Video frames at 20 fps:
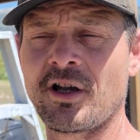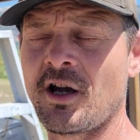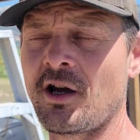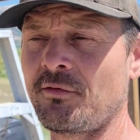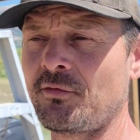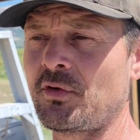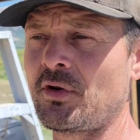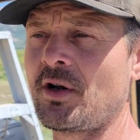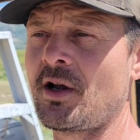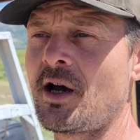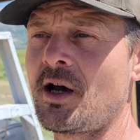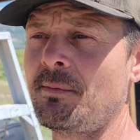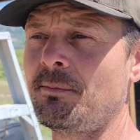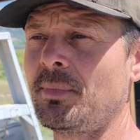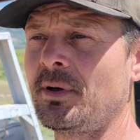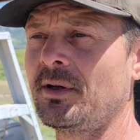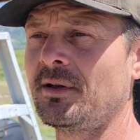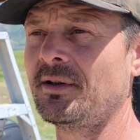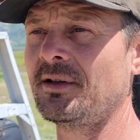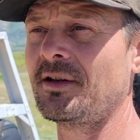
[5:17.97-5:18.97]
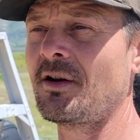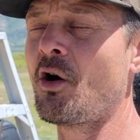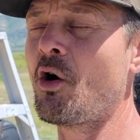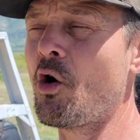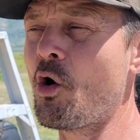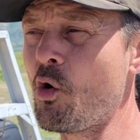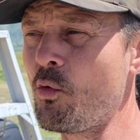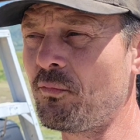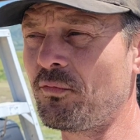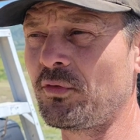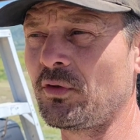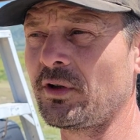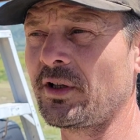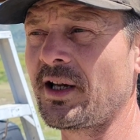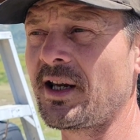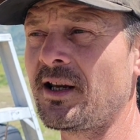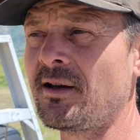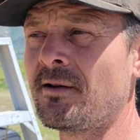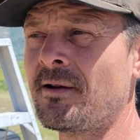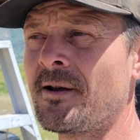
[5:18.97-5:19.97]
covered up, and
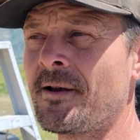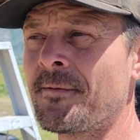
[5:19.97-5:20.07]
hopefully